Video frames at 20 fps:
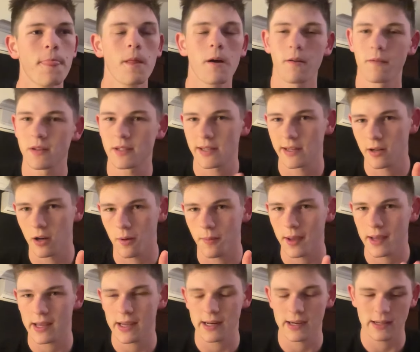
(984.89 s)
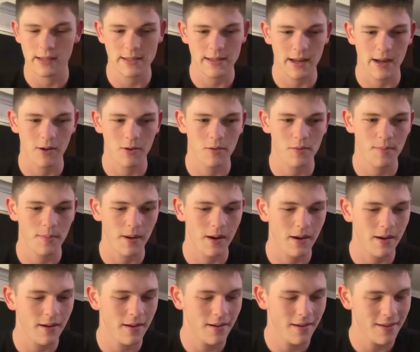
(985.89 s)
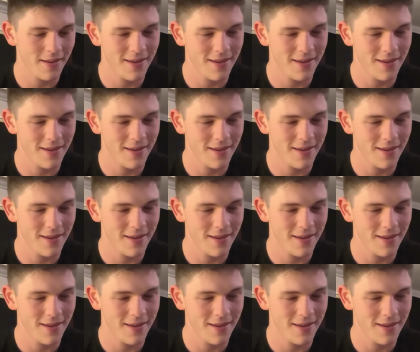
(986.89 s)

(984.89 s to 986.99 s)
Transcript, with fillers: Obviously not making any sound, but